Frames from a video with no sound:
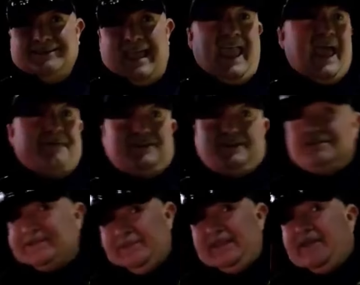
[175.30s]
they have to
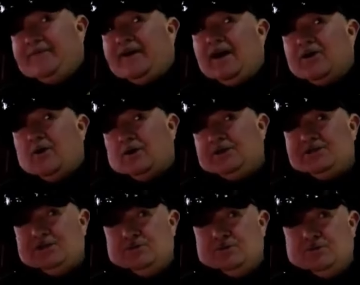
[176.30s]
submit that file card
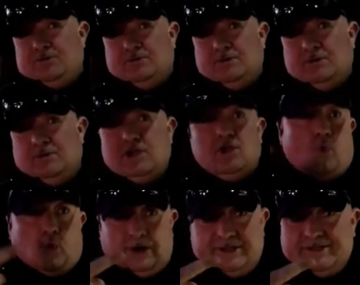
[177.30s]
to
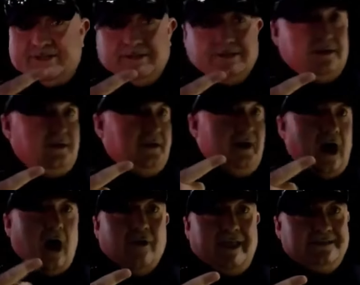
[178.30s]
court,
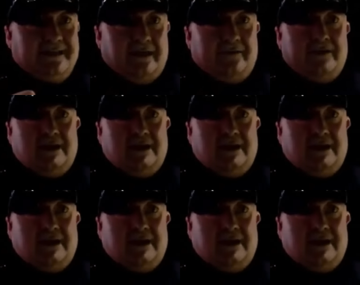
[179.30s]
right. all that stuff.